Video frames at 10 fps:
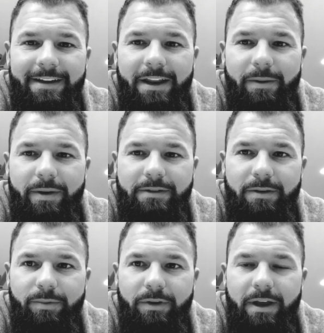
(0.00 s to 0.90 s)
anyways,
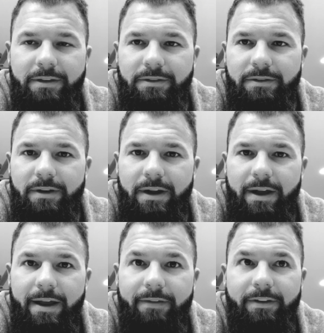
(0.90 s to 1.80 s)
hope you guys are
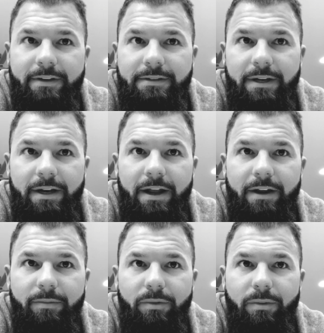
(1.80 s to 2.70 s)
uh, having a good Sunday
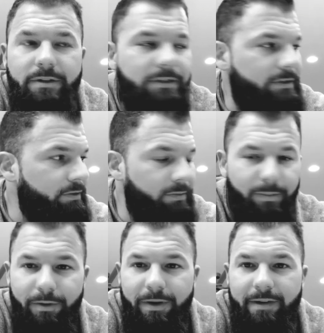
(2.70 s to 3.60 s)
night. If you're watching the Super
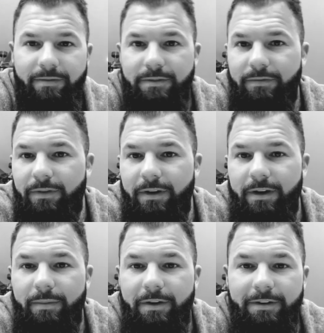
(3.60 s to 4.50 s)
Bowl, having some fun,
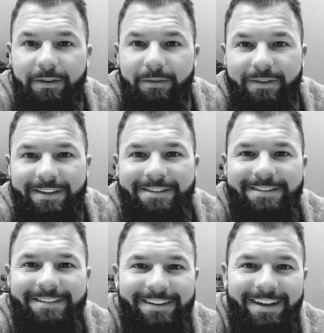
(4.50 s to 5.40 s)
I'm here dealing with
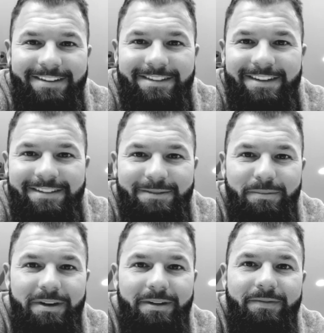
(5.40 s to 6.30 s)
this nonsense.
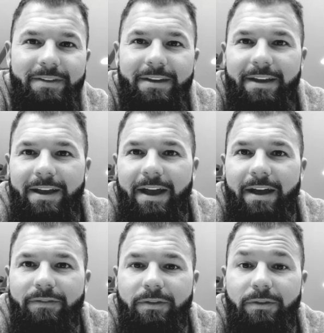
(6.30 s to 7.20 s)
But
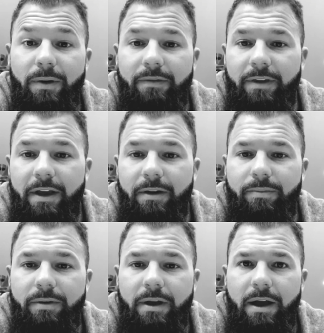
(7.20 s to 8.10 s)
uh, if you do have any
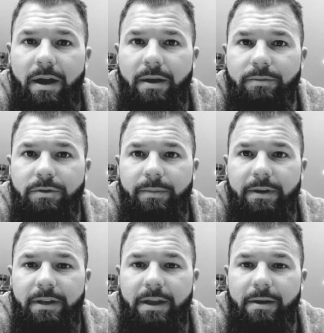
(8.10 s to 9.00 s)
help, um, shoot me a
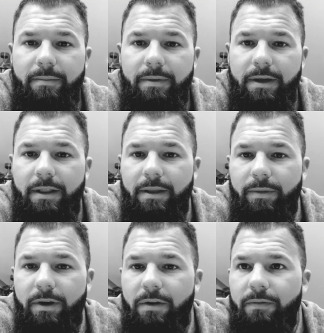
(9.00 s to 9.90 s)
DM and let
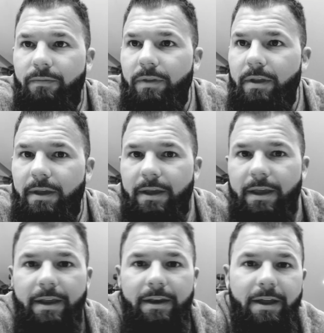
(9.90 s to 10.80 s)
me know.
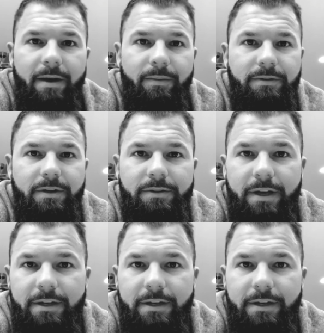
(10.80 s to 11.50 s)
And uh, we'll talk to you